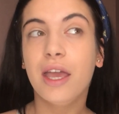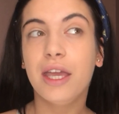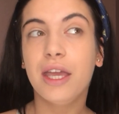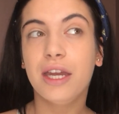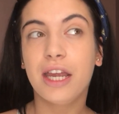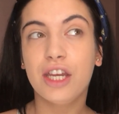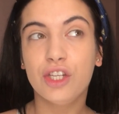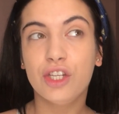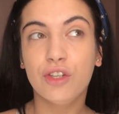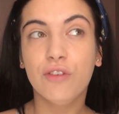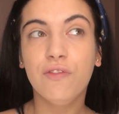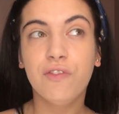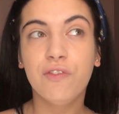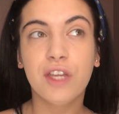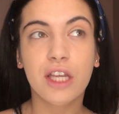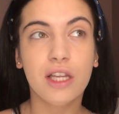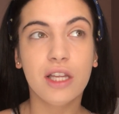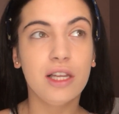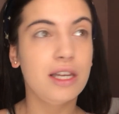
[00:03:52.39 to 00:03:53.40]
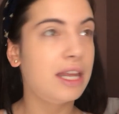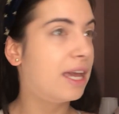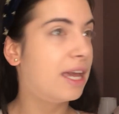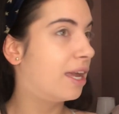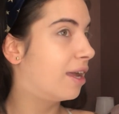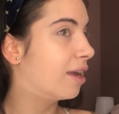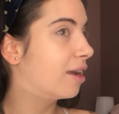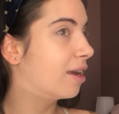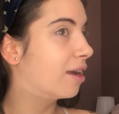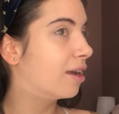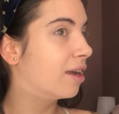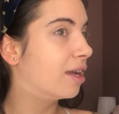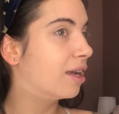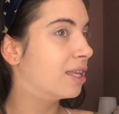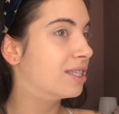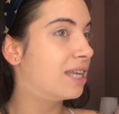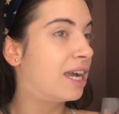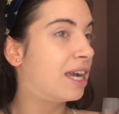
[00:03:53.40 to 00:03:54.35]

and I do feel like it's